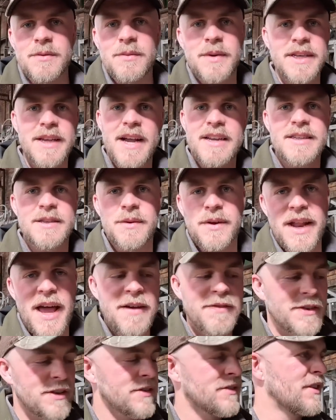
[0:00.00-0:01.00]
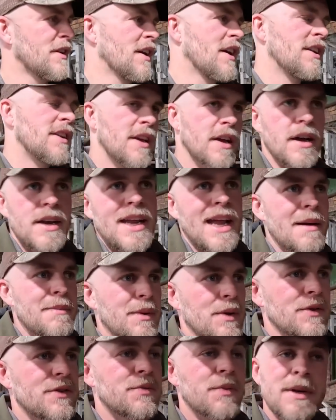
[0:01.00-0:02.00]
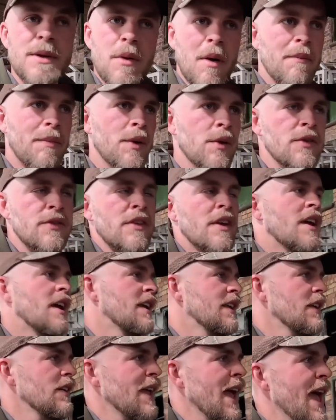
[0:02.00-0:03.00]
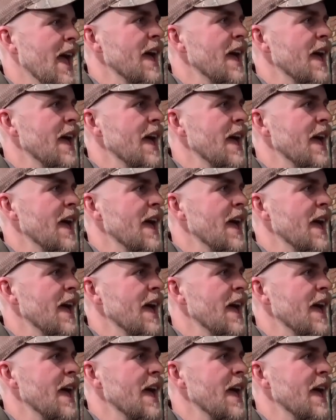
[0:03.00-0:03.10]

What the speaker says: When you actually want heifers, you're gonna get bulls. When you want bulls, you'll get